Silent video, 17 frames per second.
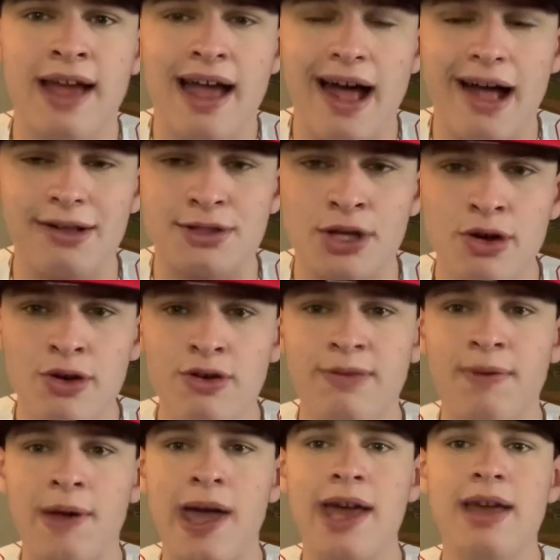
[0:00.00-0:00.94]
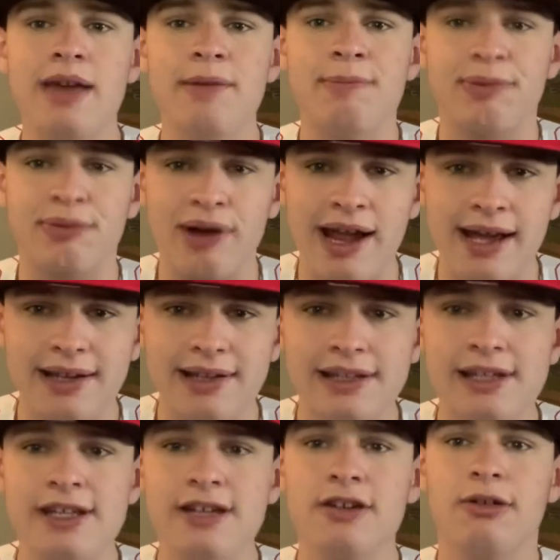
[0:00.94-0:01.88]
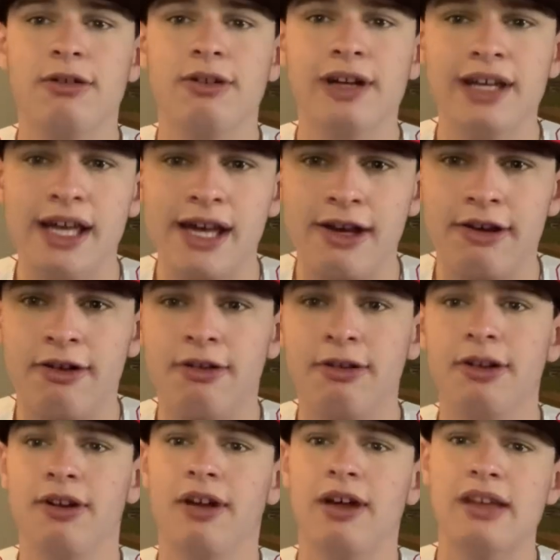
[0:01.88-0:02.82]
Altuve, Brantley, Gurriel,